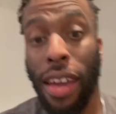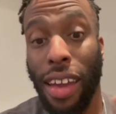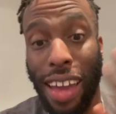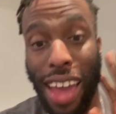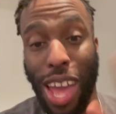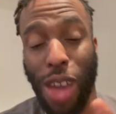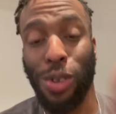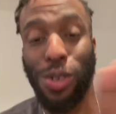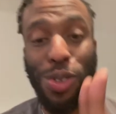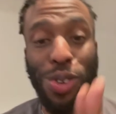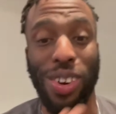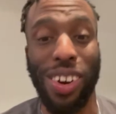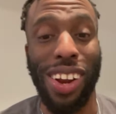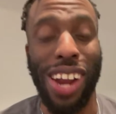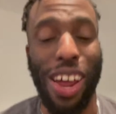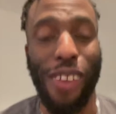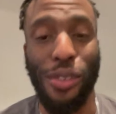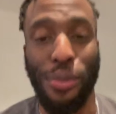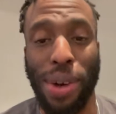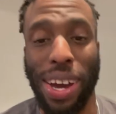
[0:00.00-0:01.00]
Hey, what's going on,
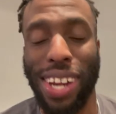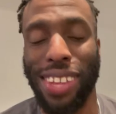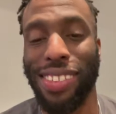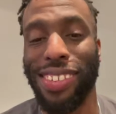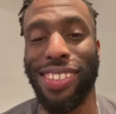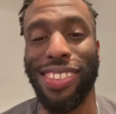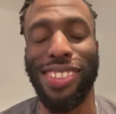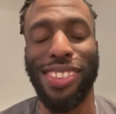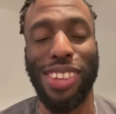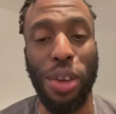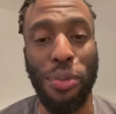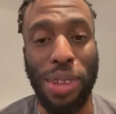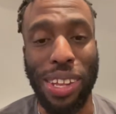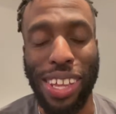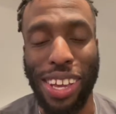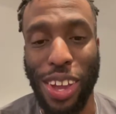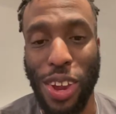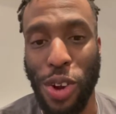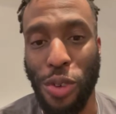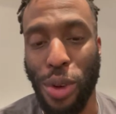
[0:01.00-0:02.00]
everybody? This is Sammy
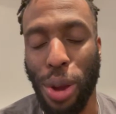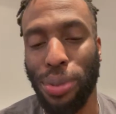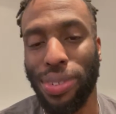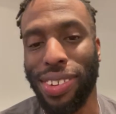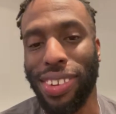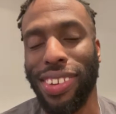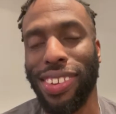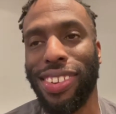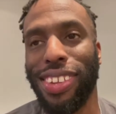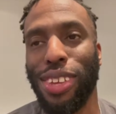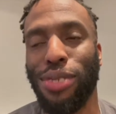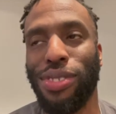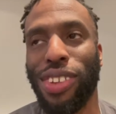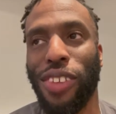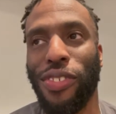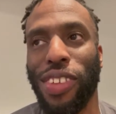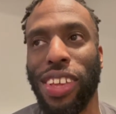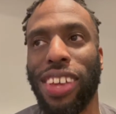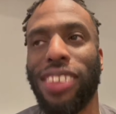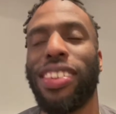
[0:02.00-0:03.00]
Leggett here representing
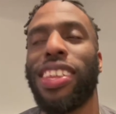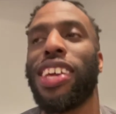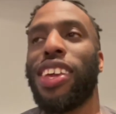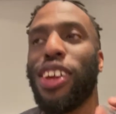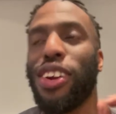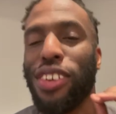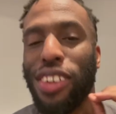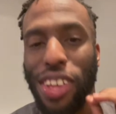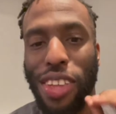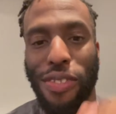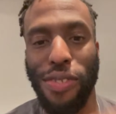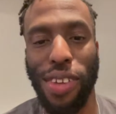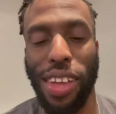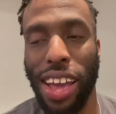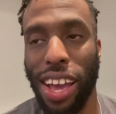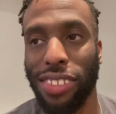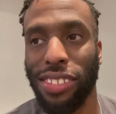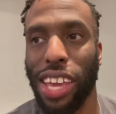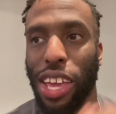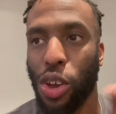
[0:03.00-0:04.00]
TeamJVS, here to give you
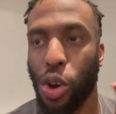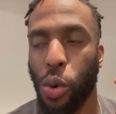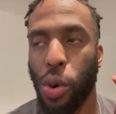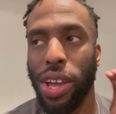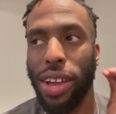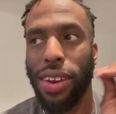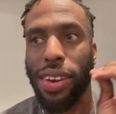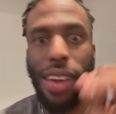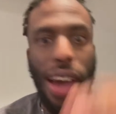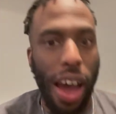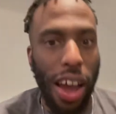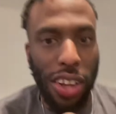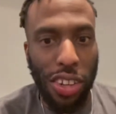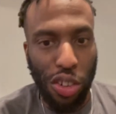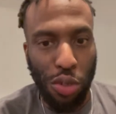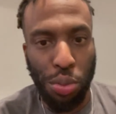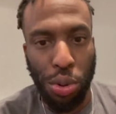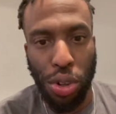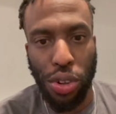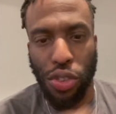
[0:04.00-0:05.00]
guys a quick
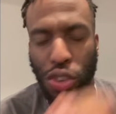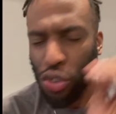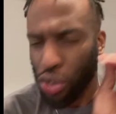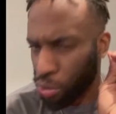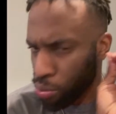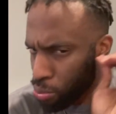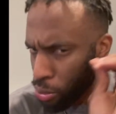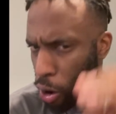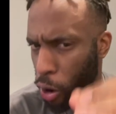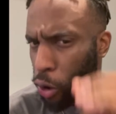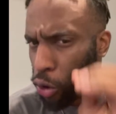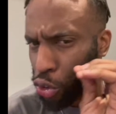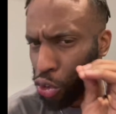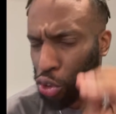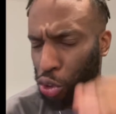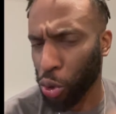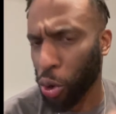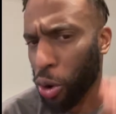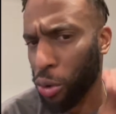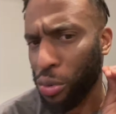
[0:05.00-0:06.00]
non-spoiler, small,
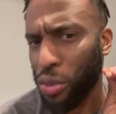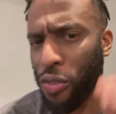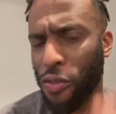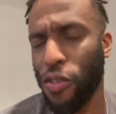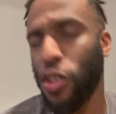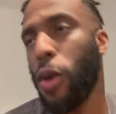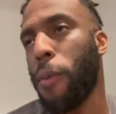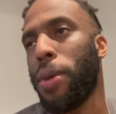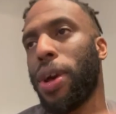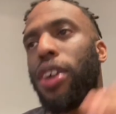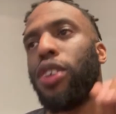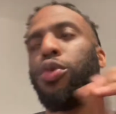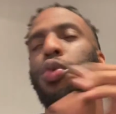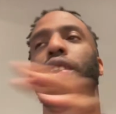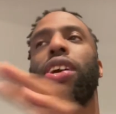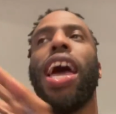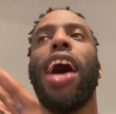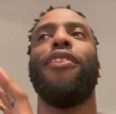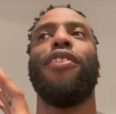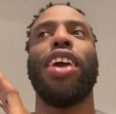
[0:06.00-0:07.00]
short review because
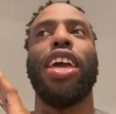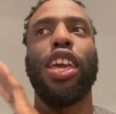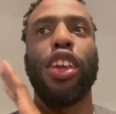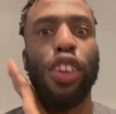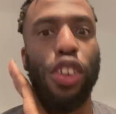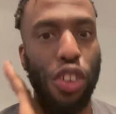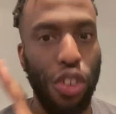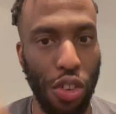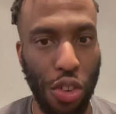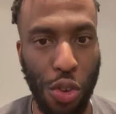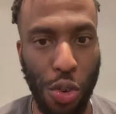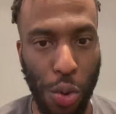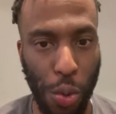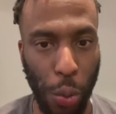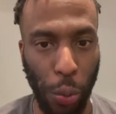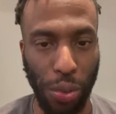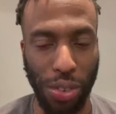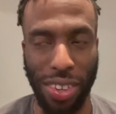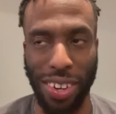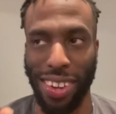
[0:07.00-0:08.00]
we have a
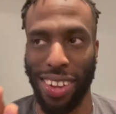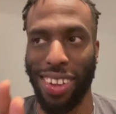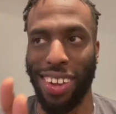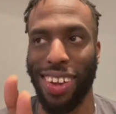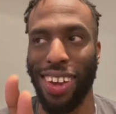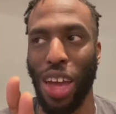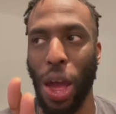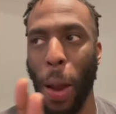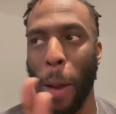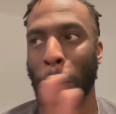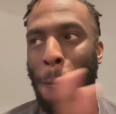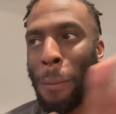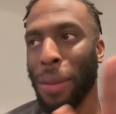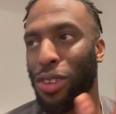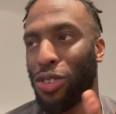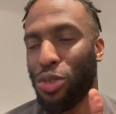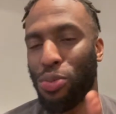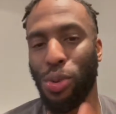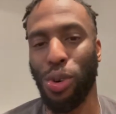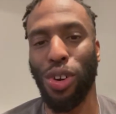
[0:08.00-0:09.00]
huge
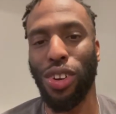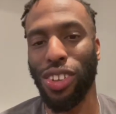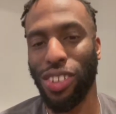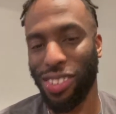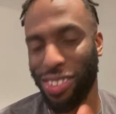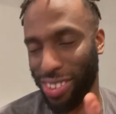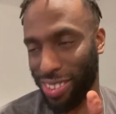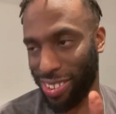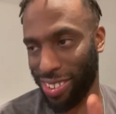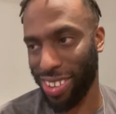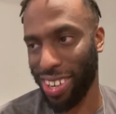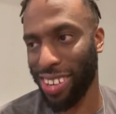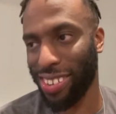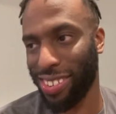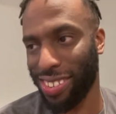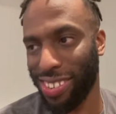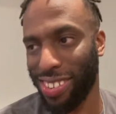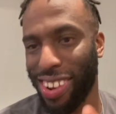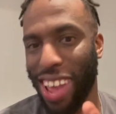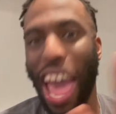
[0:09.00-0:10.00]
spoilers
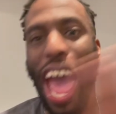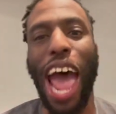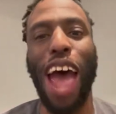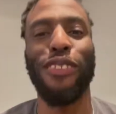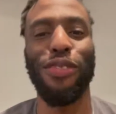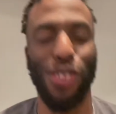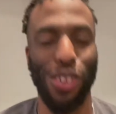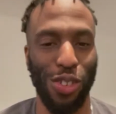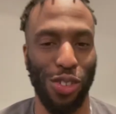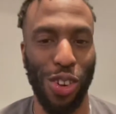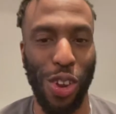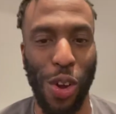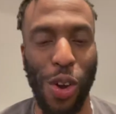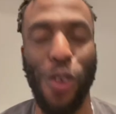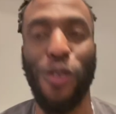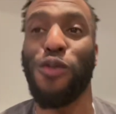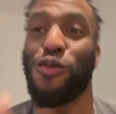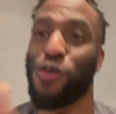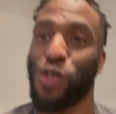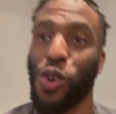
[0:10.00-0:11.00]
discussion after
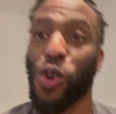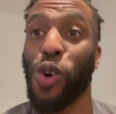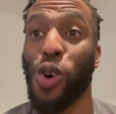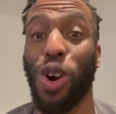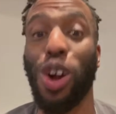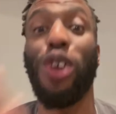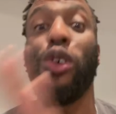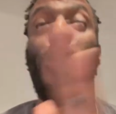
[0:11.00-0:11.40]
show for